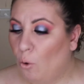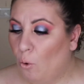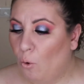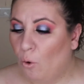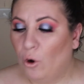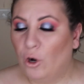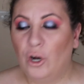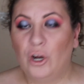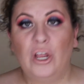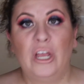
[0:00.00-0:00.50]

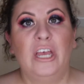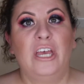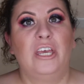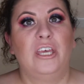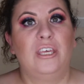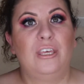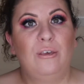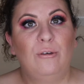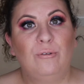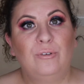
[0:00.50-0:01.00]
or
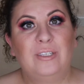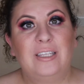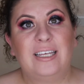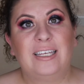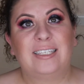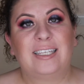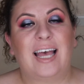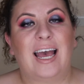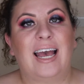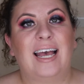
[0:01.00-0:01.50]
use
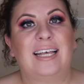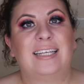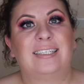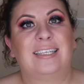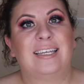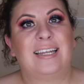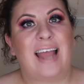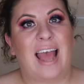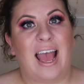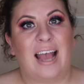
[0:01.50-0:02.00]
this as
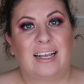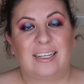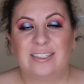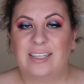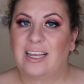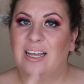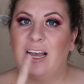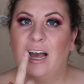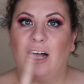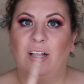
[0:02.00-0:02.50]
an
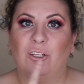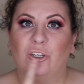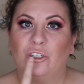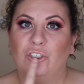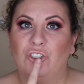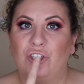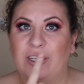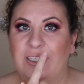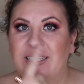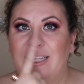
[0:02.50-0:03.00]
accent
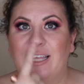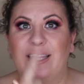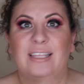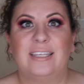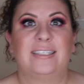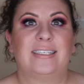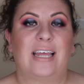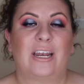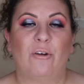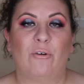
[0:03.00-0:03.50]
color just in
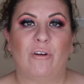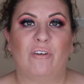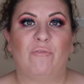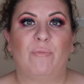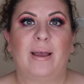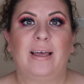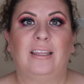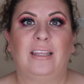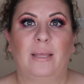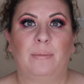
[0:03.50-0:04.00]
the center of
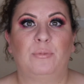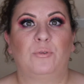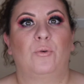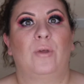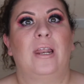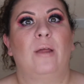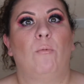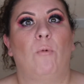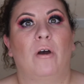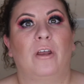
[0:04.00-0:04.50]
my lips
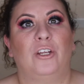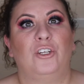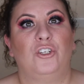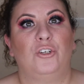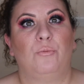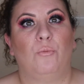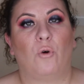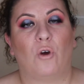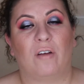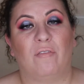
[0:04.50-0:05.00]
when I want to
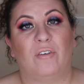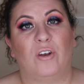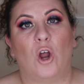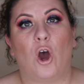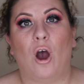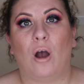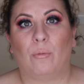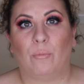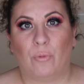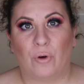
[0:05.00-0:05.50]
do more of an
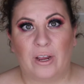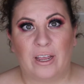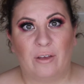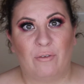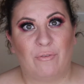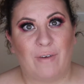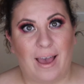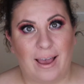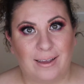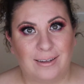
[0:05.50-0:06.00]
ombre
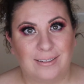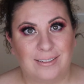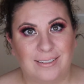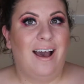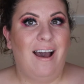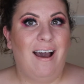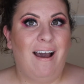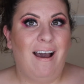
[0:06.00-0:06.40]
effect.